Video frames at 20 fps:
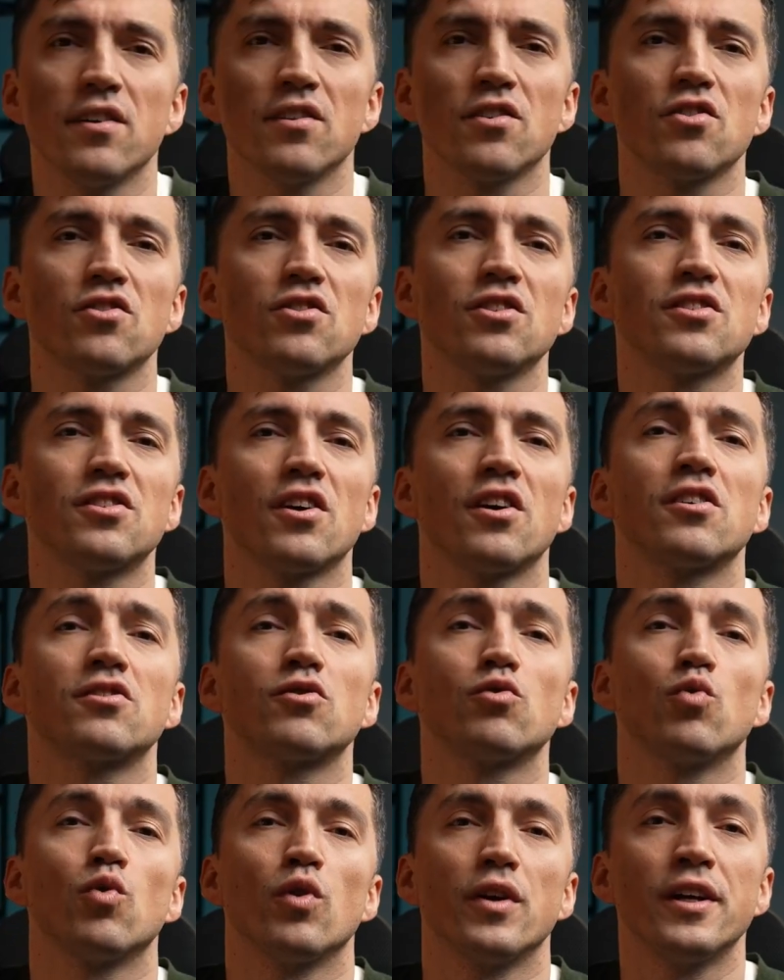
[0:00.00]
There is a
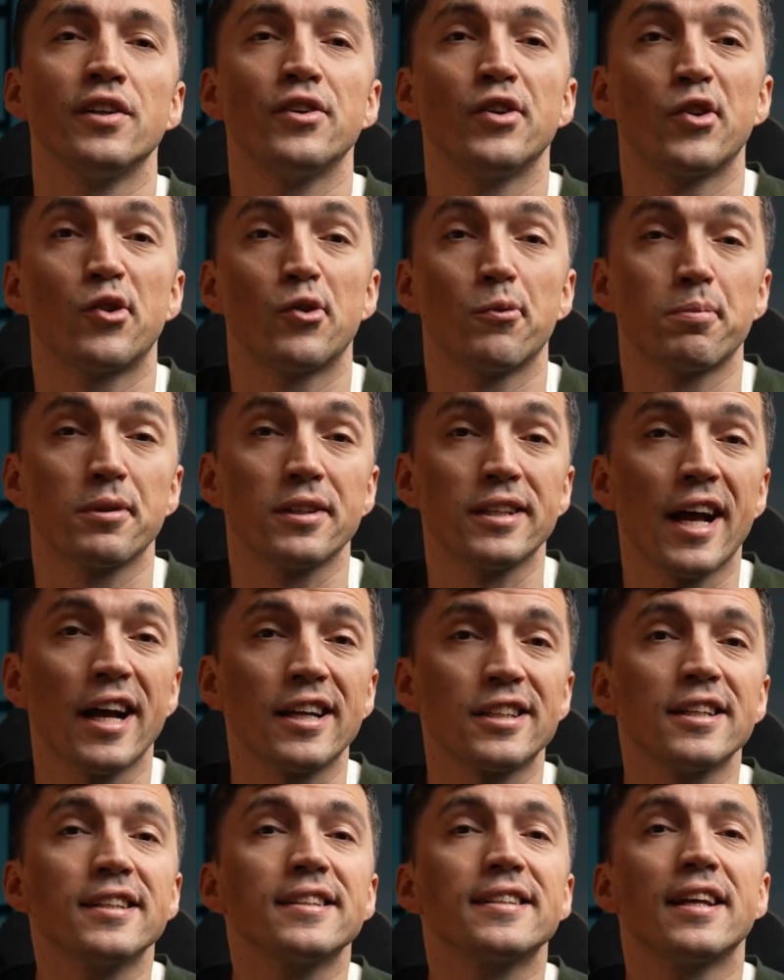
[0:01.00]
rule in YouTube
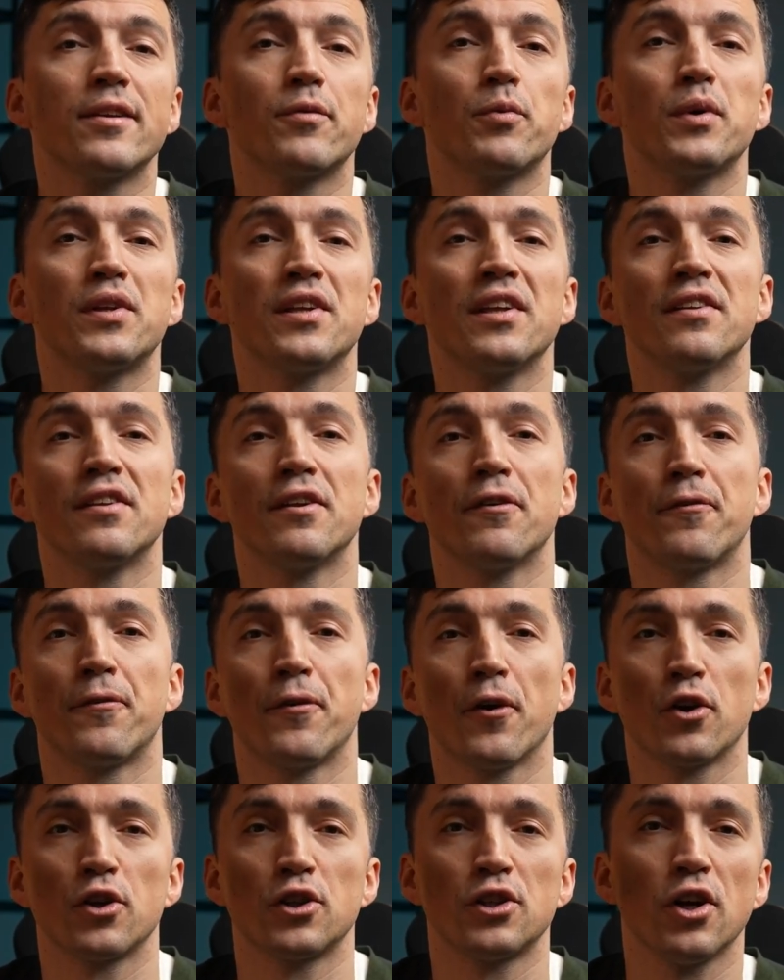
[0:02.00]
production that within the
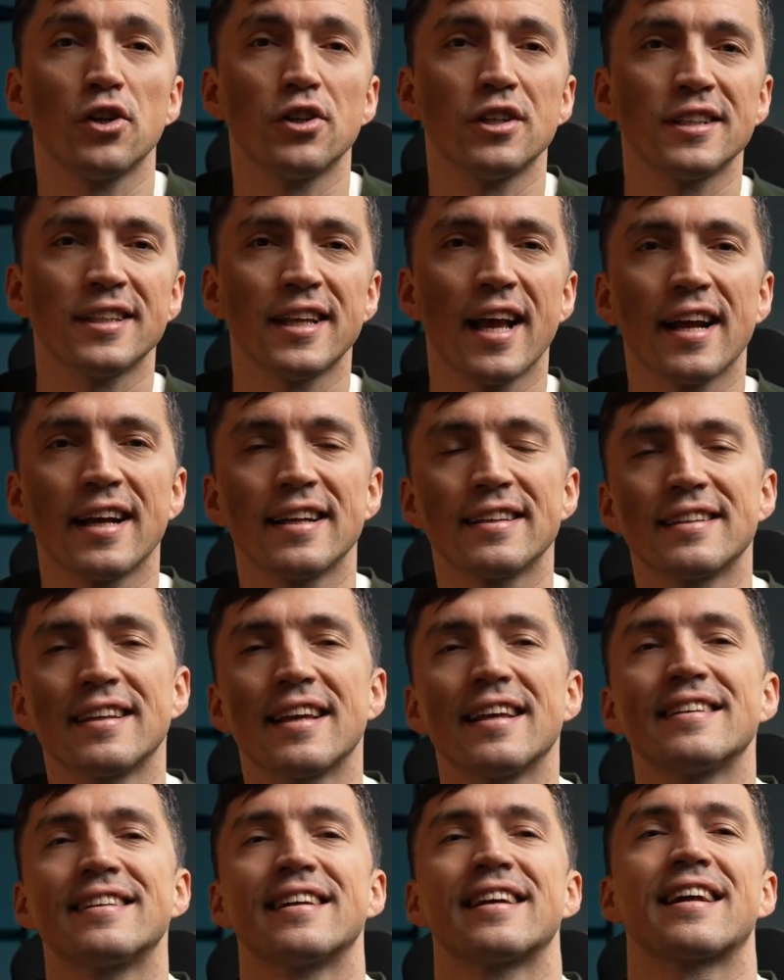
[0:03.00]
first 30 seconds,
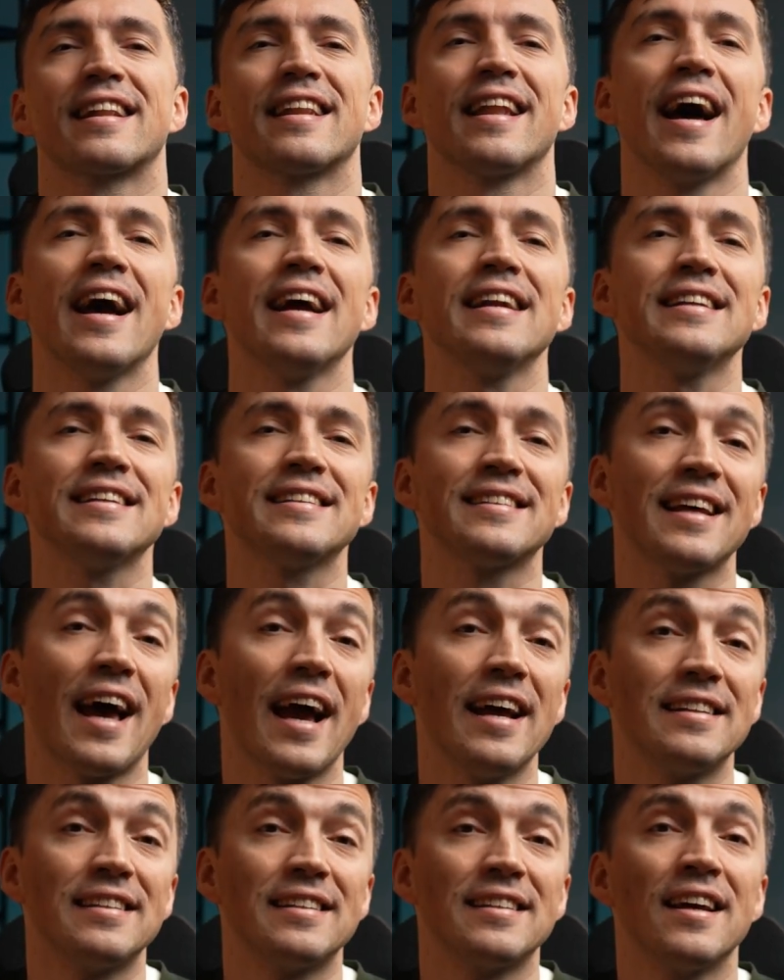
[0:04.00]
the client
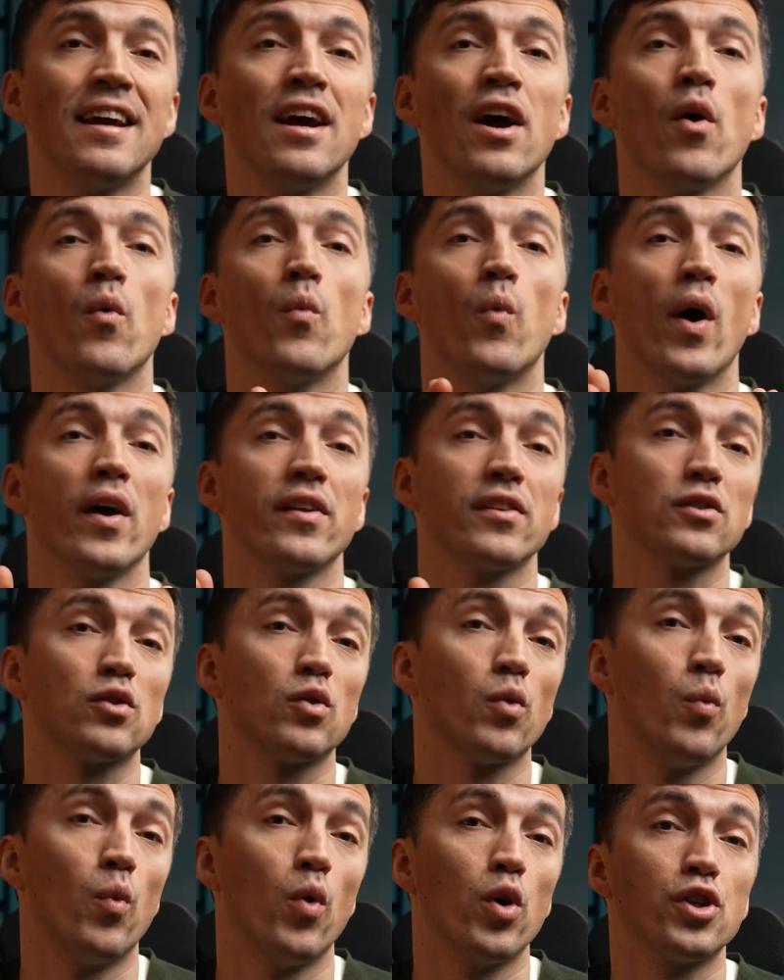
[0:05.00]
decides whether
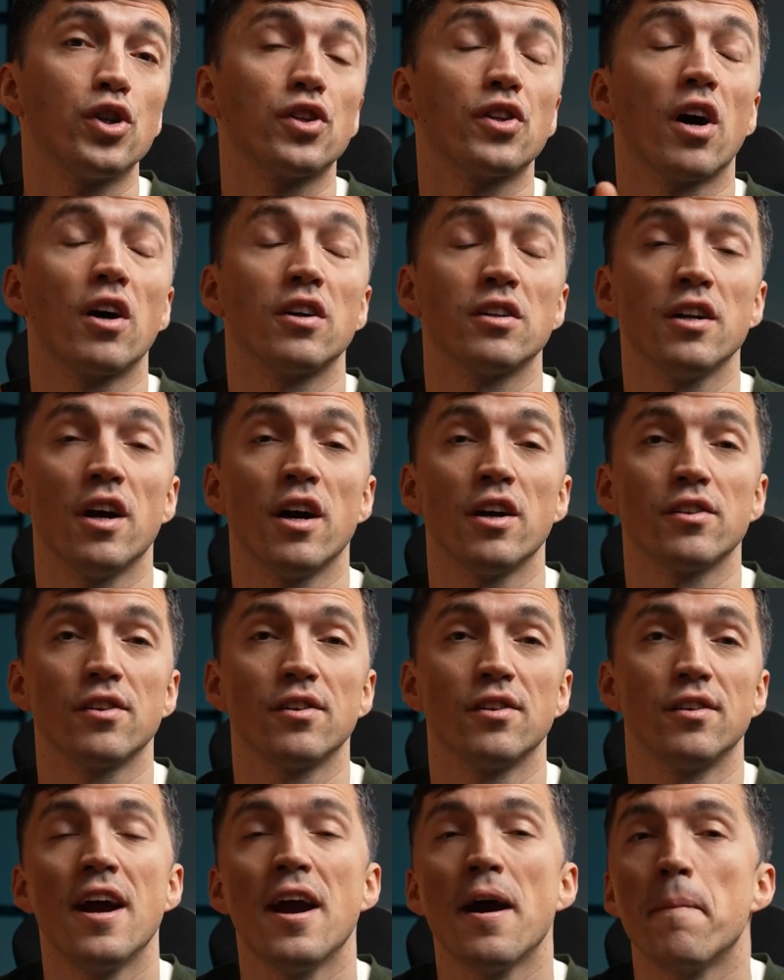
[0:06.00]
to watch it or not.
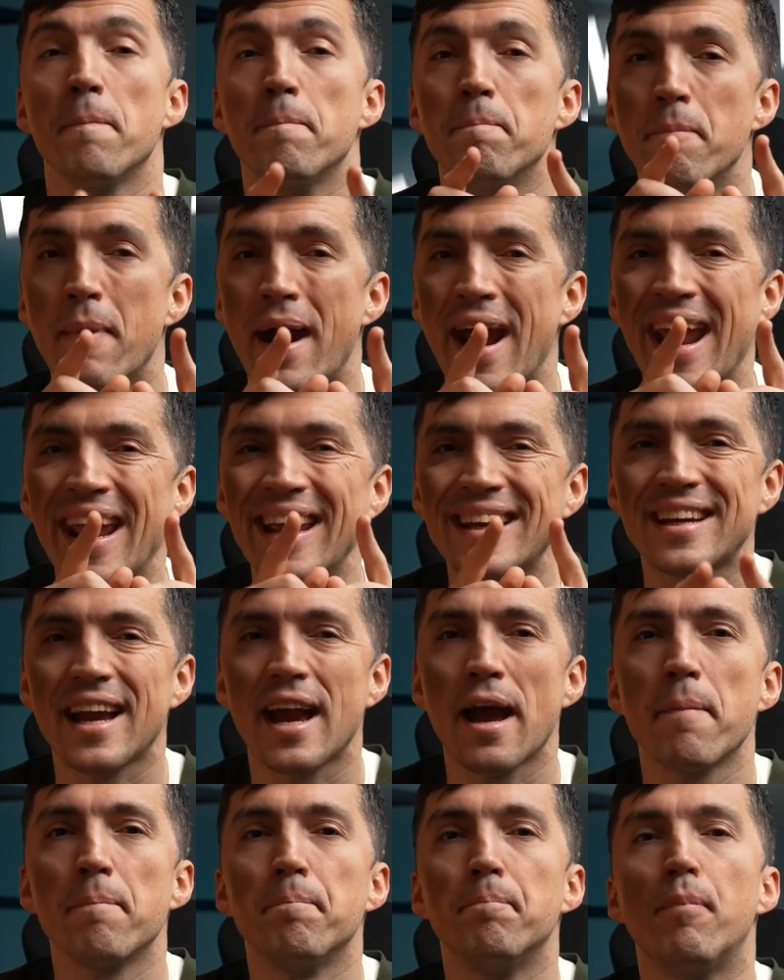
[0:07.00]
Make
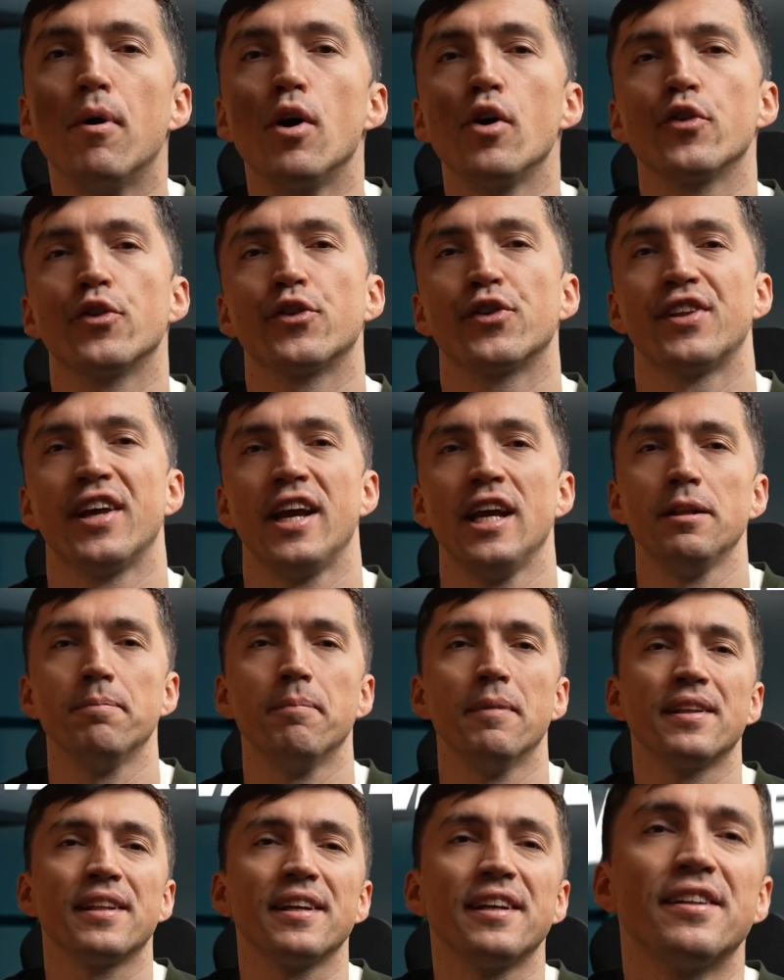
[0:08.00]
a bold
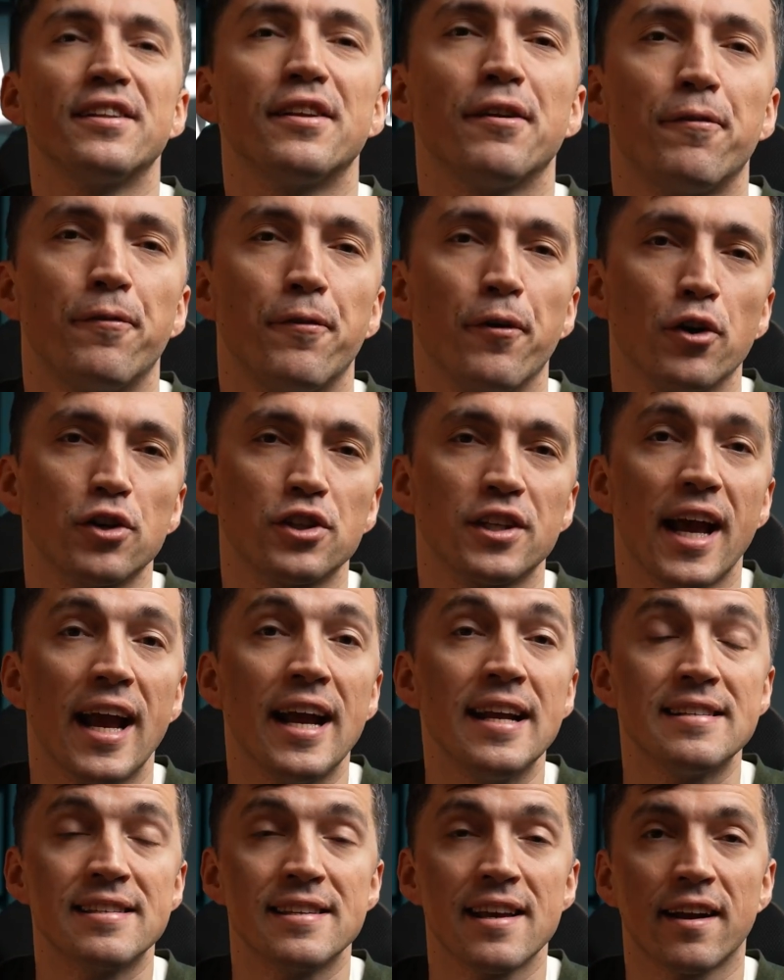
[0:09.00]
statement in the first
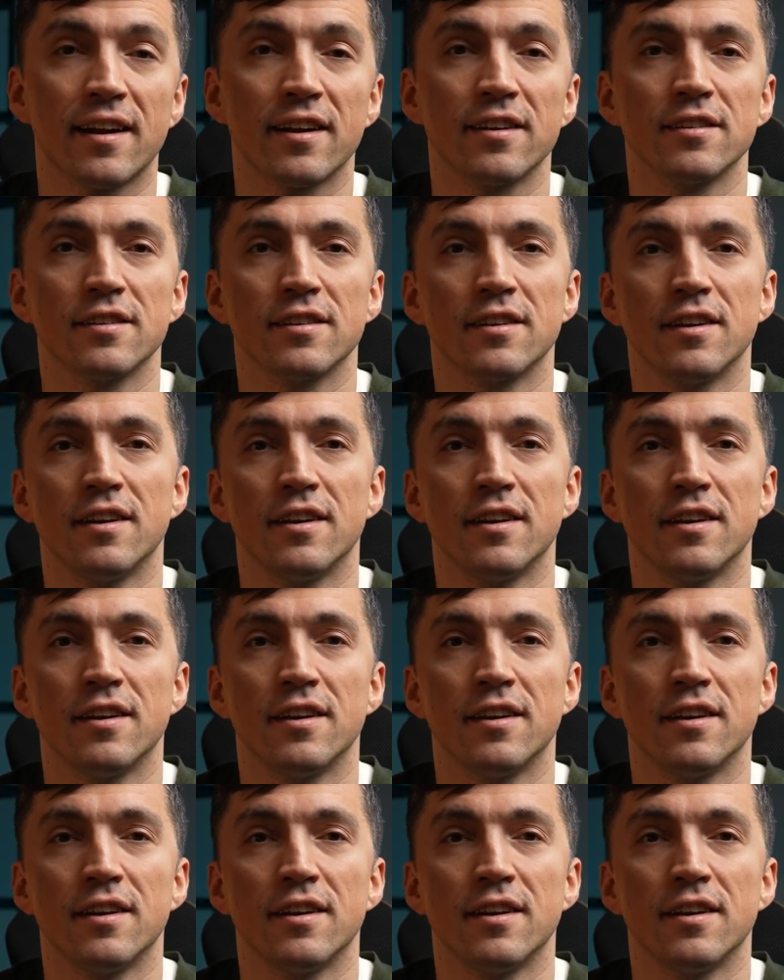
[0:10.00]
8 seconds.